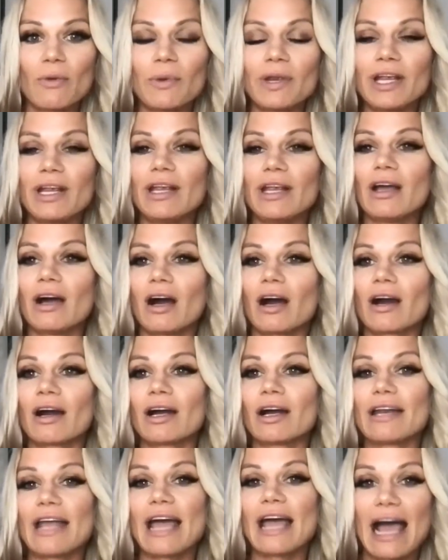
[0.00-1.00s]
We are
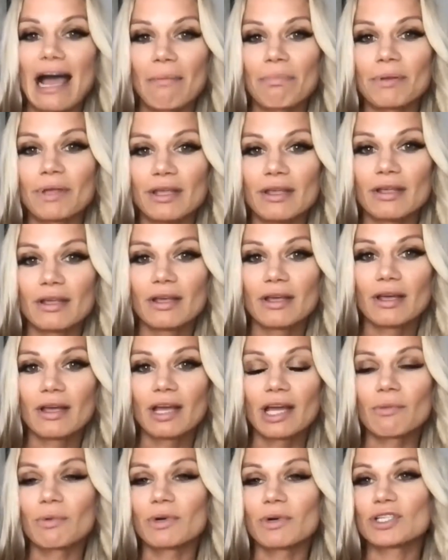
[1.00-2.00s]
unhappy
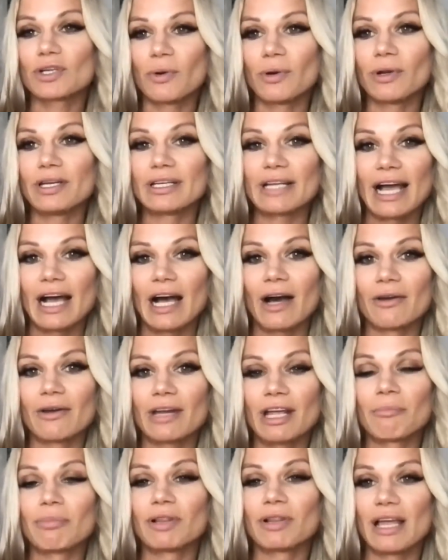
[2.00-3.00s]
and we're toning down
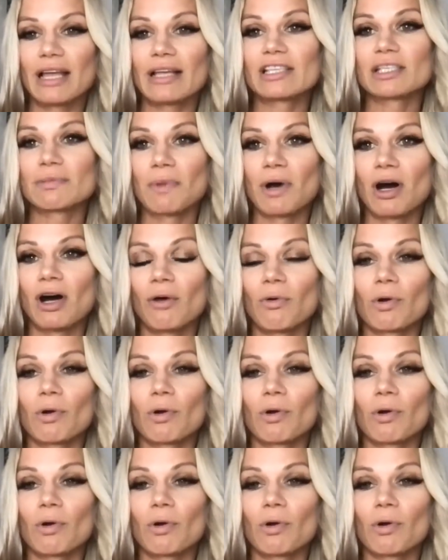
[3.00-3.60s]
and playing small,